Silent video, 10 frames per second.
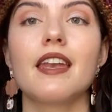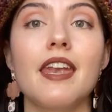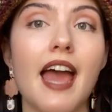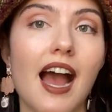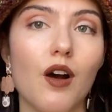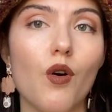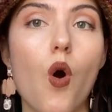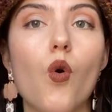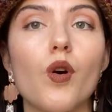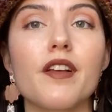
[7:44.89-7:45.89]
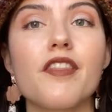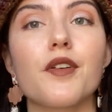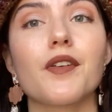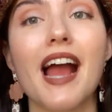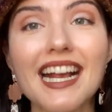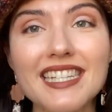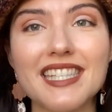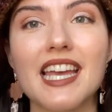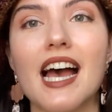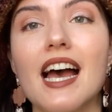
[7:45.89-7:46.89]
Now,
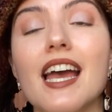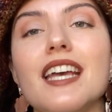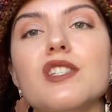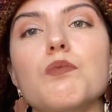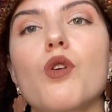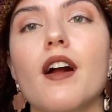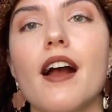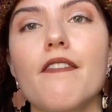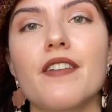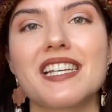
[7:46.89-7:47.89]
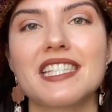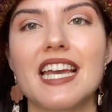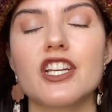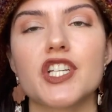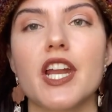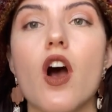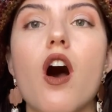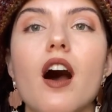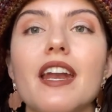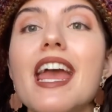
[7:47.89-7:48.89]
orthorexia is more a fixation
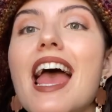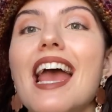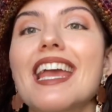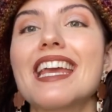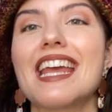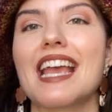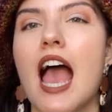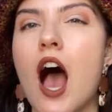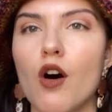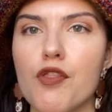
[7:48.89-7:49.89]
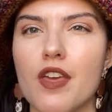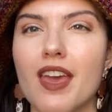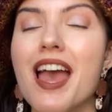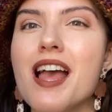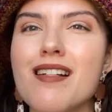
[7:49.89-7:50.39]
on eating healthy,